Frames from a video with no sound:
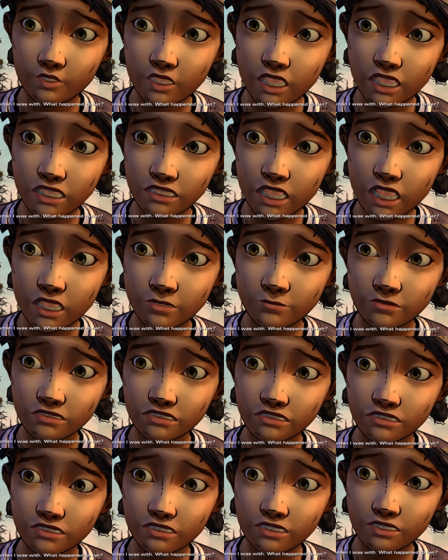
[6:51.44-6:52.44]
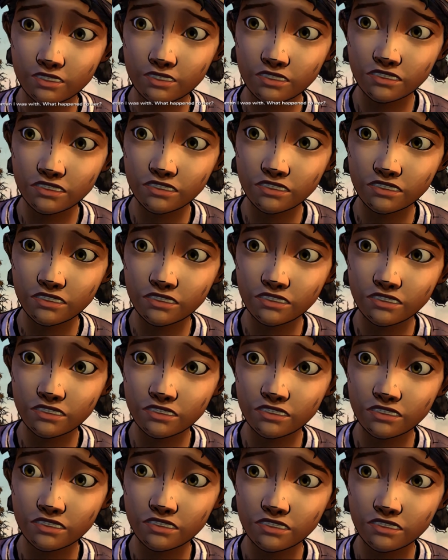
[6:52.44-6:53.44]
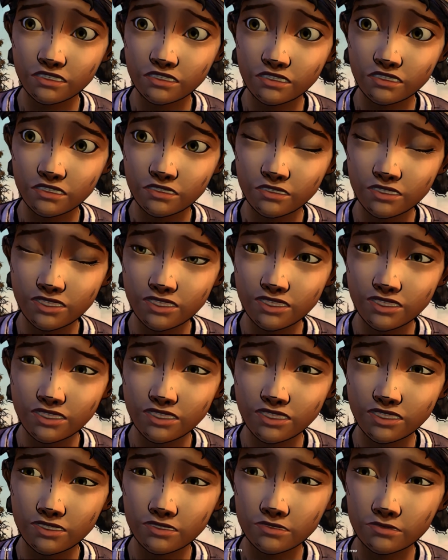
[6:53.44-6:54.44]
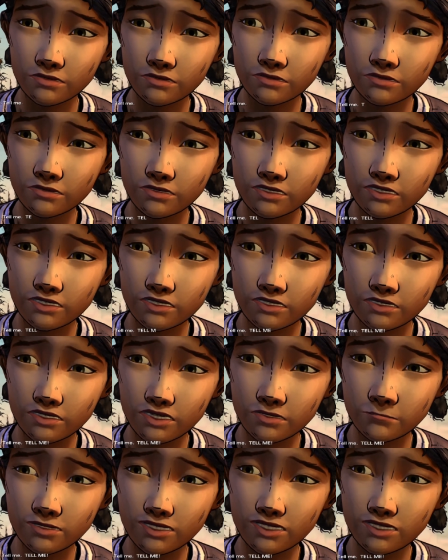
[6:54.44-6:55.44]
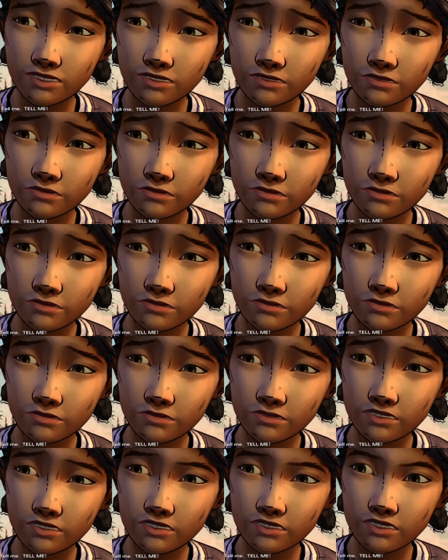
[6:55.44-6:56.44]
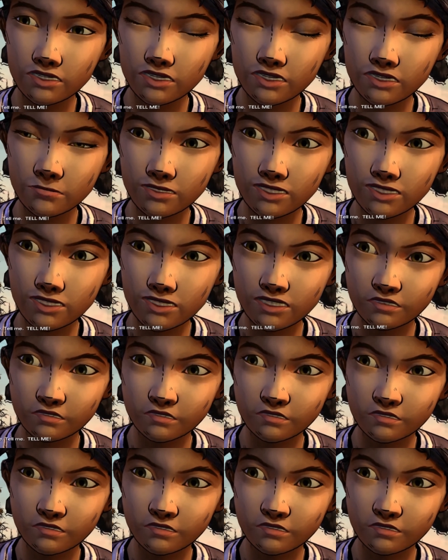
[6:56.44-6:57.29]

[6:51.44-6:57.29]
went ape shit. To her. Please tell, tell me. Tell me.